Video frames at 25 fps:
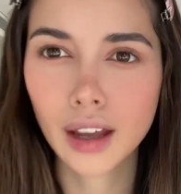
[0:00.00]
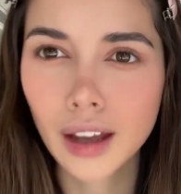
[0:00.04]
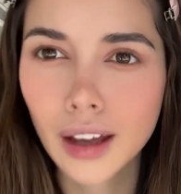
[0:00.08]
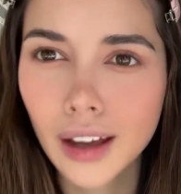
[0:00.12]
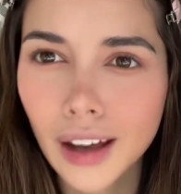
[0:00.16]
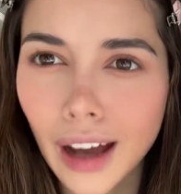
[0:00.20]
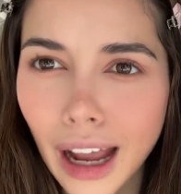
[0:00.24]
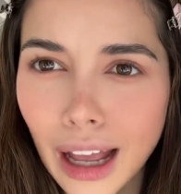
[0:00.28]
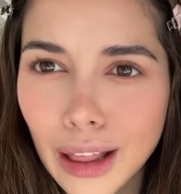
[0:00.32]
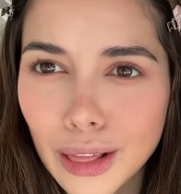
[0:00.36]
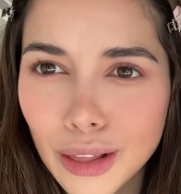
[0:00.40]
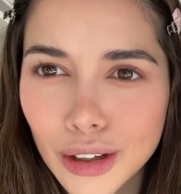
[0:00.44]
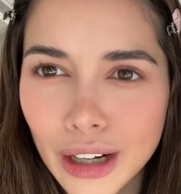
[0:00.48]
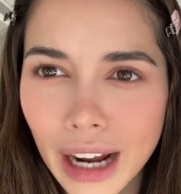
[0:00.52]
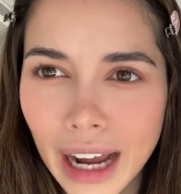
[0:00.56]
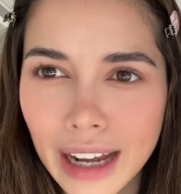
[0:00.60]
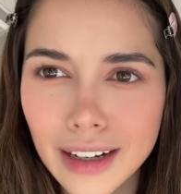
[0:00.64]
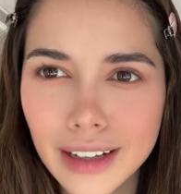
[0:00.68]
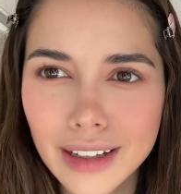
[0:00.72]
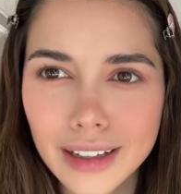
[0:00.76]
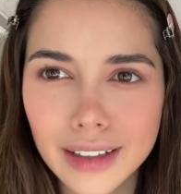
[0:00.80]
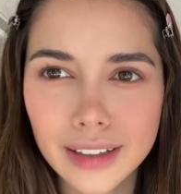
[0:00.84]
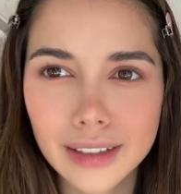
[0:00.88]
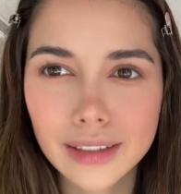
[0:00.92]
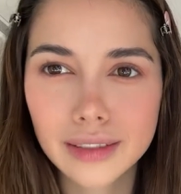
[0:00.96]
I look kind
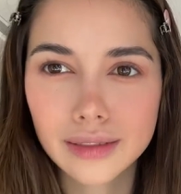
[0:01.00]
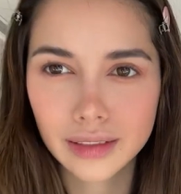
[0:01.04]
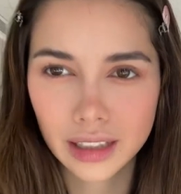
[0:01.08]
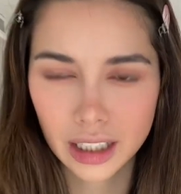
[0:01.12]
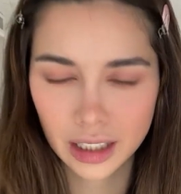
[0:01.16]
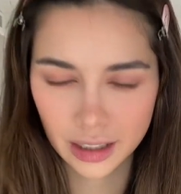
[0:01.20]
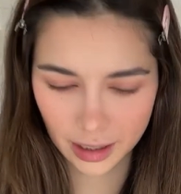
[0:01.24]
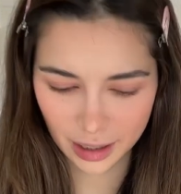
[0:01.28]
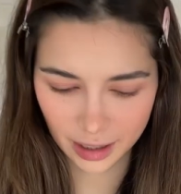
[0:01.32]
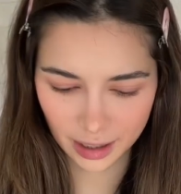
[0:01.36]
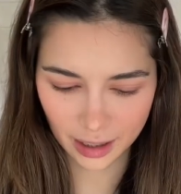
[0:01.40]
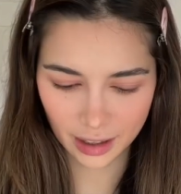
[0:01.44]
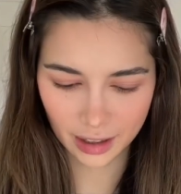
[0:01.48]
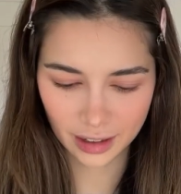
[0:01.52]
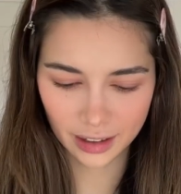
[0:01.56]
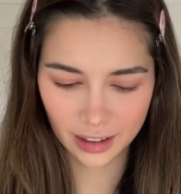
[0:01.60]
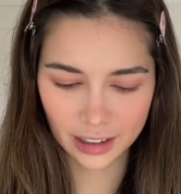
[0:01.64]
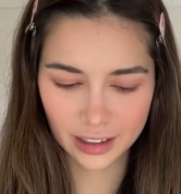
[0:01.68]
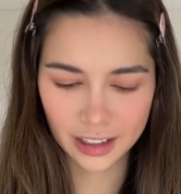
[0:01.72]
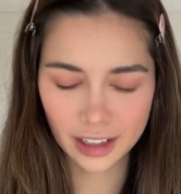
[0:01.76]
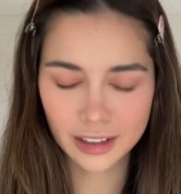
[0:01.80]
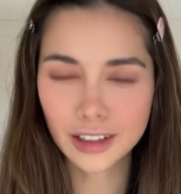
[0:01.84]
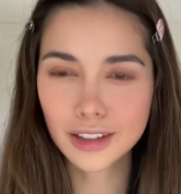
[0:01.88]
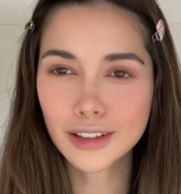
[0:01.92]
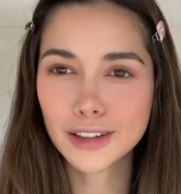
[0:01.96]
of... It
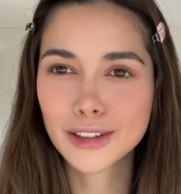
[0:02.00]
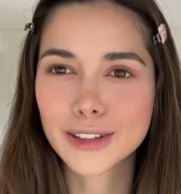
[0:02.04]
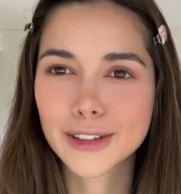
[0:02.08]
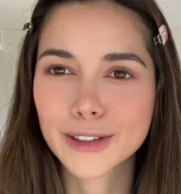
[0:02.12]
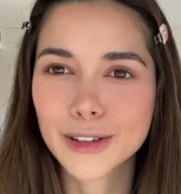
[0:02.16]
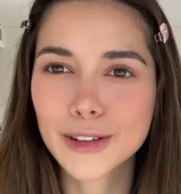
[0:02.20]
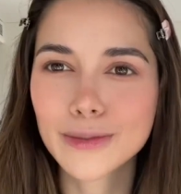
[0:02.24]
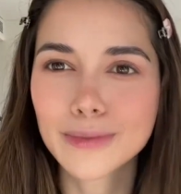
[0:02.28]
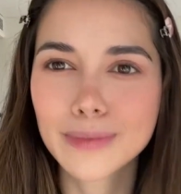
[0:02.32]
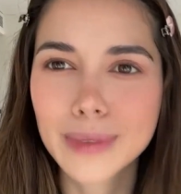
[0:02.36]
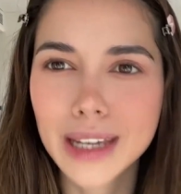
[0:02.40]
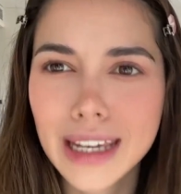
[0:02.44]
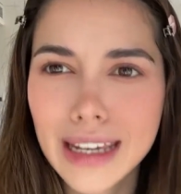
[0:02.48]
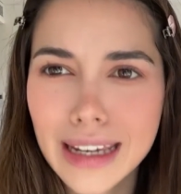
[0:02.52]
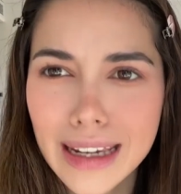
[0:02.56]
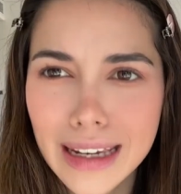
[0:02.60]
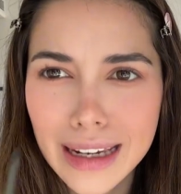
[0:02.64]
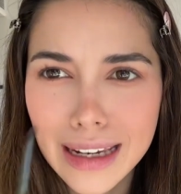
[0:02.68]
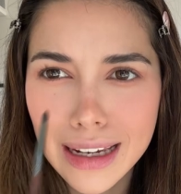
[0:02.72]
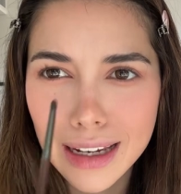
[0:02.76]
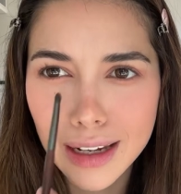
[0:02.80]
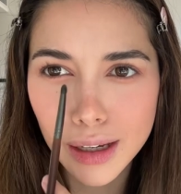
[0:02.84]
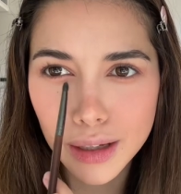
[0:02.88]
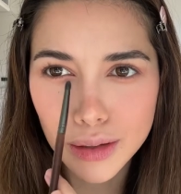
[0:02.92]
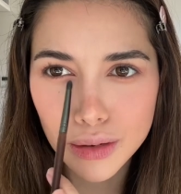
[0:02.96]
doesn't suit
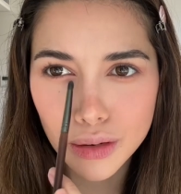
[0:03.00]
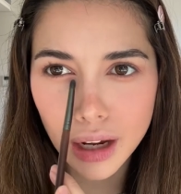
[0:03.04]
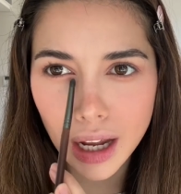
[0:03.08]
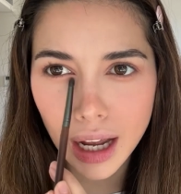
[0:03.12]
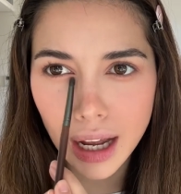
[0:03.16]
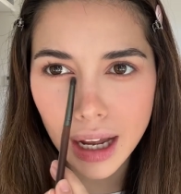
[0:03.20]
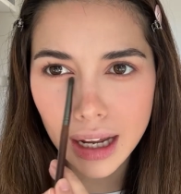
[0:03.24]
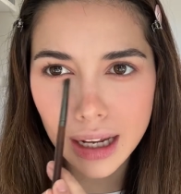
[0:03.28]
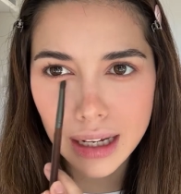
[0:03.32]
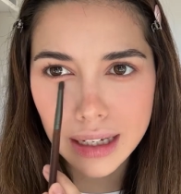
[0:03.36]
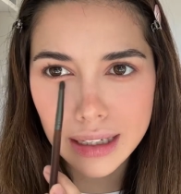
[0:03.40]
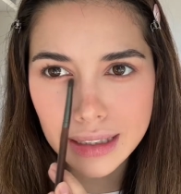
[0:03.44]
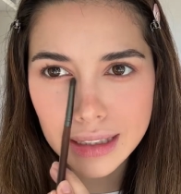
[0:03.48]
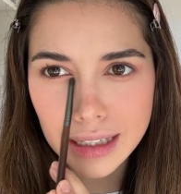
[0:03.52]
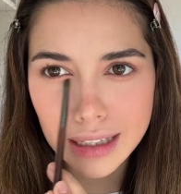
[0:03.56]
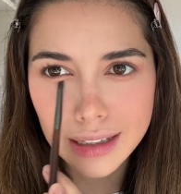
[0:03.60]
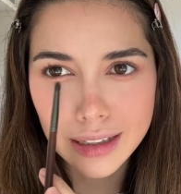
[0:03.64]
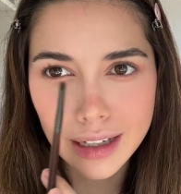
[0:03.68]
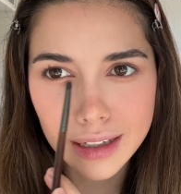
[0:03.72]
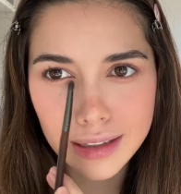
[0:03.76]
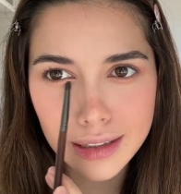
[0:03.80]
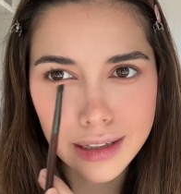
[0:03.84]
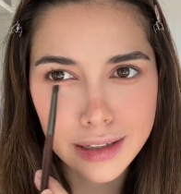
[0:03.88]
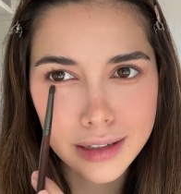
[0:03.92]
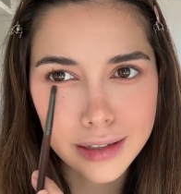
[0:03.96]
me, you guys. It
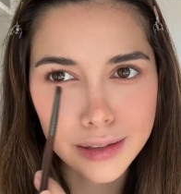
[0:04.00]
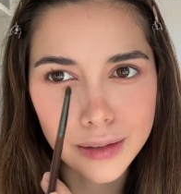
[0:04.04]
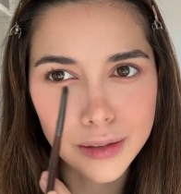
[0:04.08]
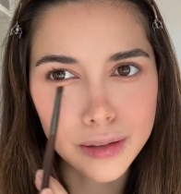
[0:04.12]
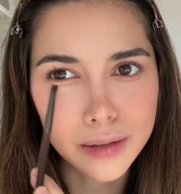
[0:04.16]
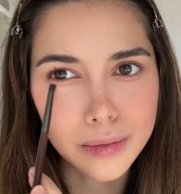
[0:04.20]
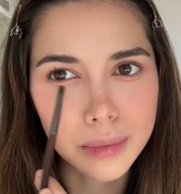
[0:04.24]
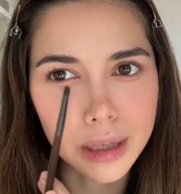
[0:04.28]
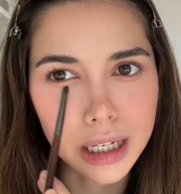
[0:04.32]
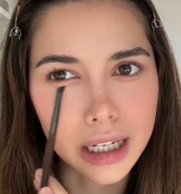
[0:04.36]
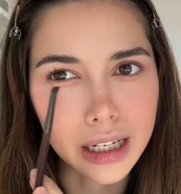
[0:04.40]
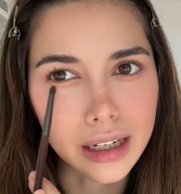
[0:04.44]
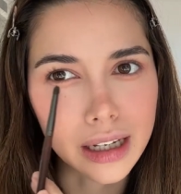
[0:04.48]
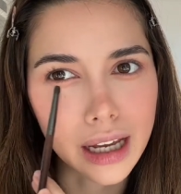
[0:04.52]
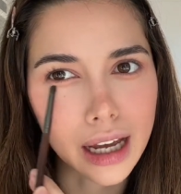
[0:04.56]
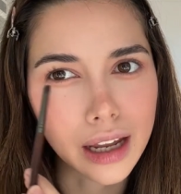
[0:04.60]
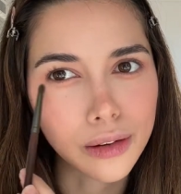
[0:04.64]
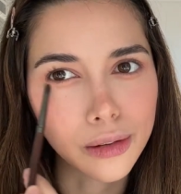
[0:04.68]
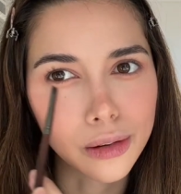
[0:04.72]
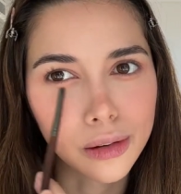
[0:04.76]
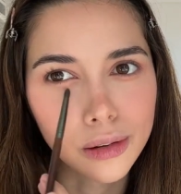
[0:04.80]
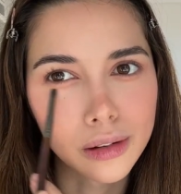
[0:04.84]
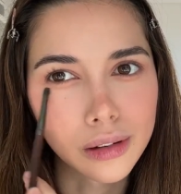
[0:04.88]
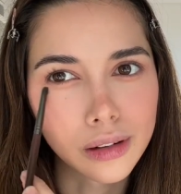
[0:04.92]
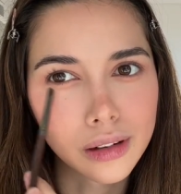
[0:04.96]
doesn't suit me at
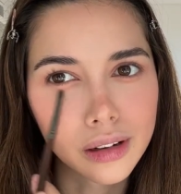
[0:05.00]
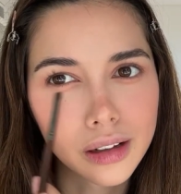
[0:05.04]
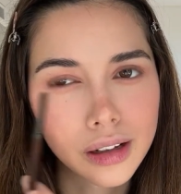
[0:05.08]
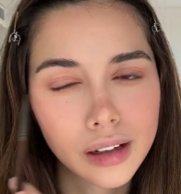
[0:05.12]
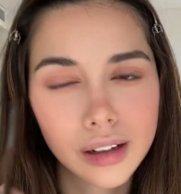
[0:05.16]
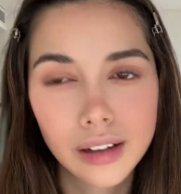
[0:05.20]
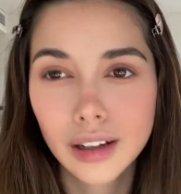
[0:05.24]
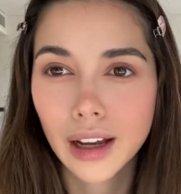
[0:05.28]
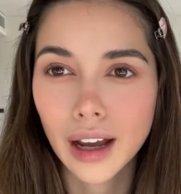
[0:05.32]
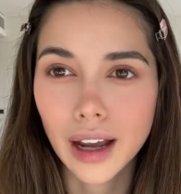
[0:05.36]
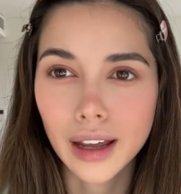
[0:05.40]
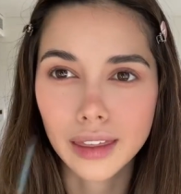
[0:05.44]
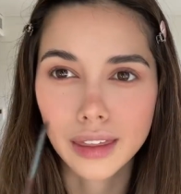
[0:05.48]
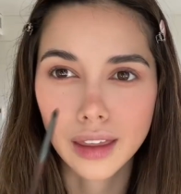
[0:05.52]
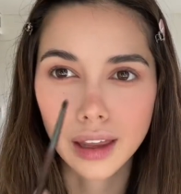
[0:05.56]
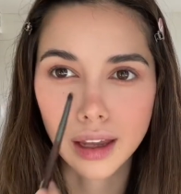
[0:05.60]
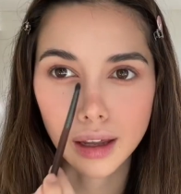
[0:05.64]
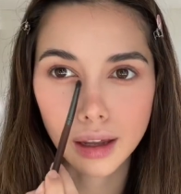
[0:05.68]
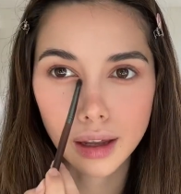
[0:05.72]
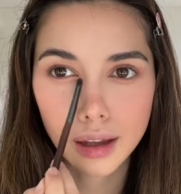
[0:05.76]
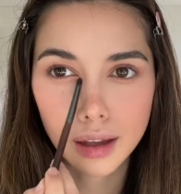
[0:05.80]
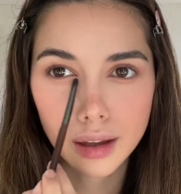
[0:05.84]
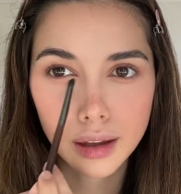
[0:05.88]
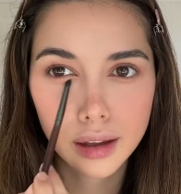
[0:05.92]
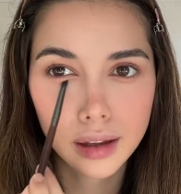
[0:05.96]
all, I think.
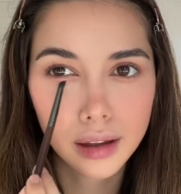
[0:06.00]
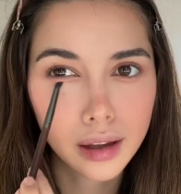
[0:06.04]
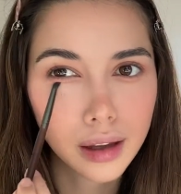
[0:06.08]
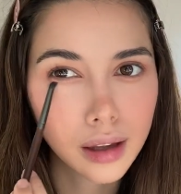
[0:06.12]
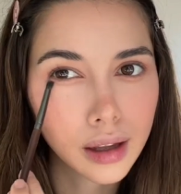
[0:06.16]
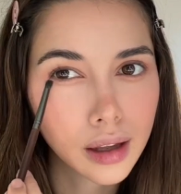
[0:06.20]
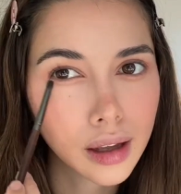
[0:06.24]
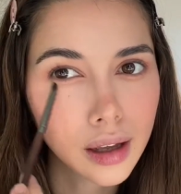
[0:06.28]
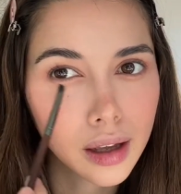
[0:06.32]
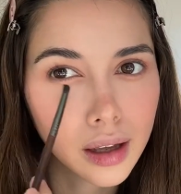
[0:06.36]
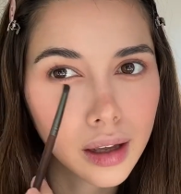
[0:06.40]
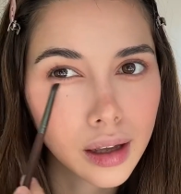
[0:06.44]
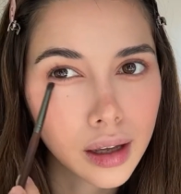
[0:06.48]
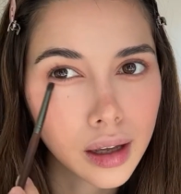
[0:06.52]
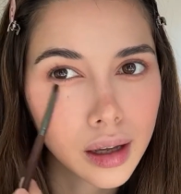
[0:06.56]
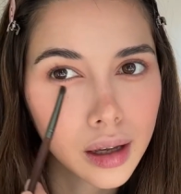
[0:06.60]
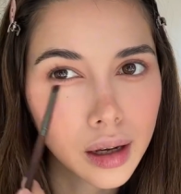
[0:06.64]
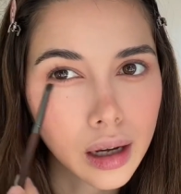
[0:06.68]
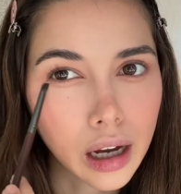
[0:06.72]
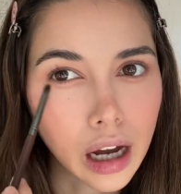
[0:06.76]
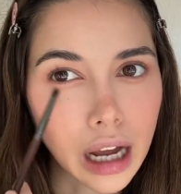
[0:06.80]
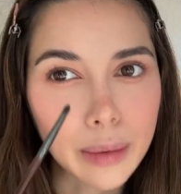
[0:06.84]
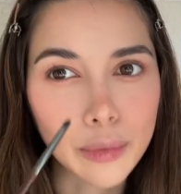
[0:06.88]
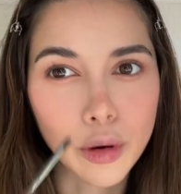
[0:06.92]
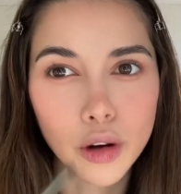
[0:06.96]

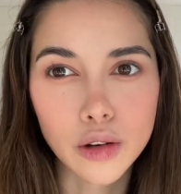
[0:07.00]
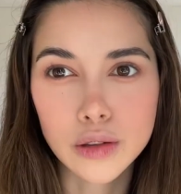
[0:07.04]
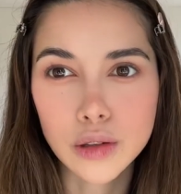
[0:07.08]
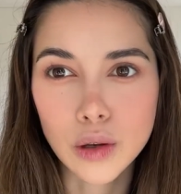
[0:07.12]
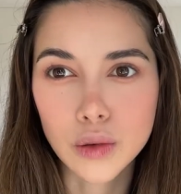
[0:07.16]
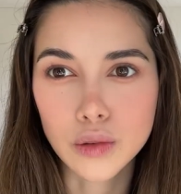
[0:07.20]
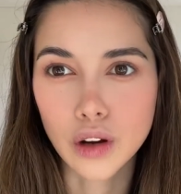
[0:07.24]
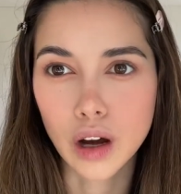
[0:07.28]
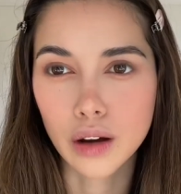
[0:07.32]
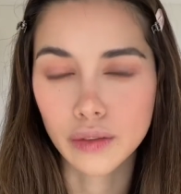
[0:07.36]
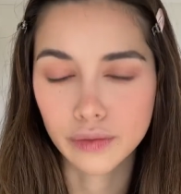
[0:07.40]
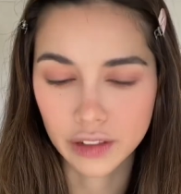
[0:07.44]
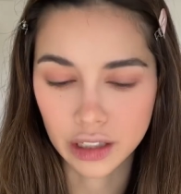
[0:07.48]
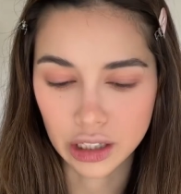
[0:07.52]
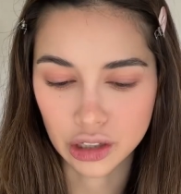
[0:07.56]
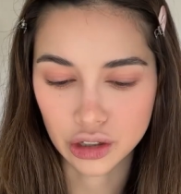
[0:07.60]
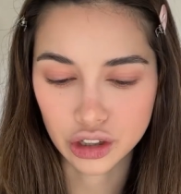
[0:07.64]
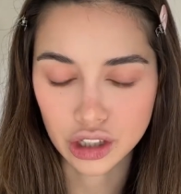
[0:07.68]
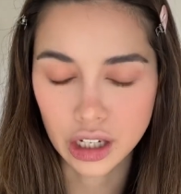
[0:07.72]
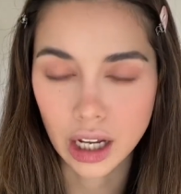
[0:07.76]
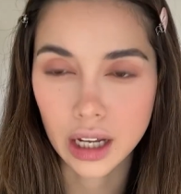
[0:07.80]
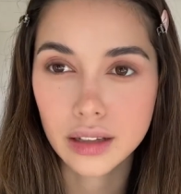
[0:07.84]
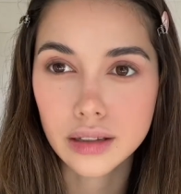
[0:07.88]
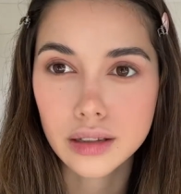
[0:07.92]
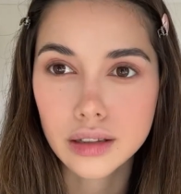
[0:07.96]
I'm also not finished
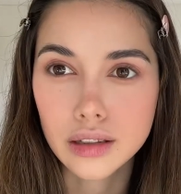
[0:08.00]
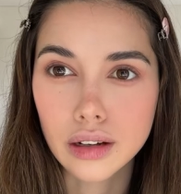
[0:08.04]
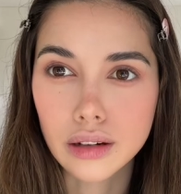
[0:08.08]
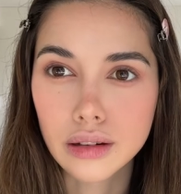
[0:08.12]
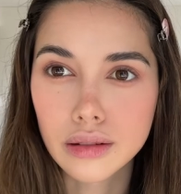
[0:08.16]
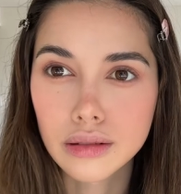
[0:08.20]
yet, so...